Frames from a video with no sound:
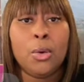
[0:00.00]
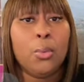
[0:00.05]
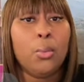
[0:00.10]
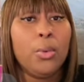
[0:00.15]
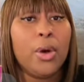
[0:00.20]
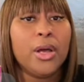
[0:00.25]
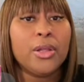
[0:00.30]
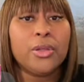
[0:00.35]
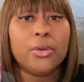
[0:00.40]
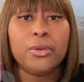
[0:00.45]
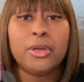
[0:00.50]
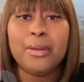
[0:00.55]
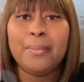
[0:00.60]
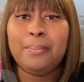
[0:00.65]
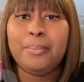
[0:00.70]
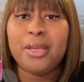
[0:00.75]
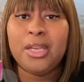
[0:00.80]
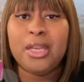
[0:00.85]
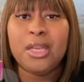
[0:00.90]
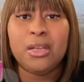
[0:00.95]
whether
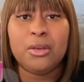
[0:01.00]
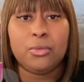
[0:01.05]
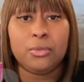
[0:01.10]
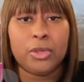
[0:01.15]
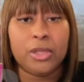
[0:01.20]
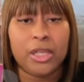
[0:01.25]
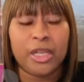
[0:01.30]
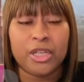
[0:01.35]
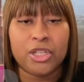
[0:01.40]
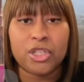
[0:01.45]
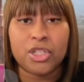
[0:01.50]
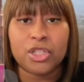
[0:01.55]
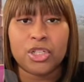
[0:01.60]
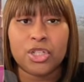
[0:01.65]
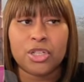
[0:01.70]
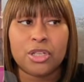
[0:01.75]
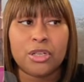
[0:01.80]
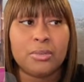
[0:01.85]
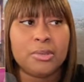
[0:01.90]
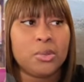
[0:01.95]
it be in
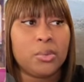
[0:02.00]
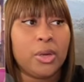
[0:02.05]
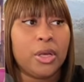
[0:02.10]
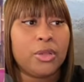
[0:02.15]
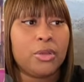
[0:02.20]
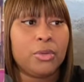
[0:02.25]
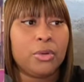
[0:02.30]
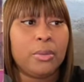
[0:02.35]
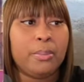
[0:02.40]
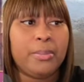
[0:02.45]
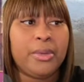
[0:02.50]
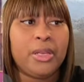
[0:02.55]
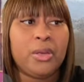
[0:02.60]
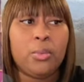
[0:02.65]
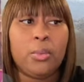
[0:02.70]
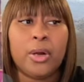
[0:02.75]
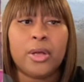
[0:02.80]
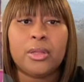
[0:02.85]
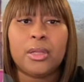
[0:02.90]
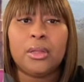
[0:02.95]
relationships, whether it be
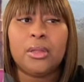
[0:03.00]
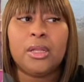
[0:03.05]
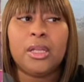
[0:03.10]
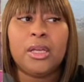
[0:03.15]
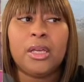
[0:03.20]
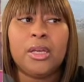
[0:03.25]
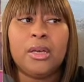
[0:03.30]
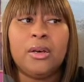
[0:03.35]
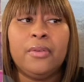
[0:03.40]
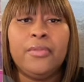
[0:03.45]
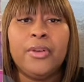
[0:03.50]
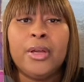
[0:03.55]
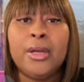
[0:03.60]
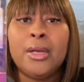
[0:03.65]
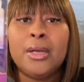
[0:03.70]
where to live.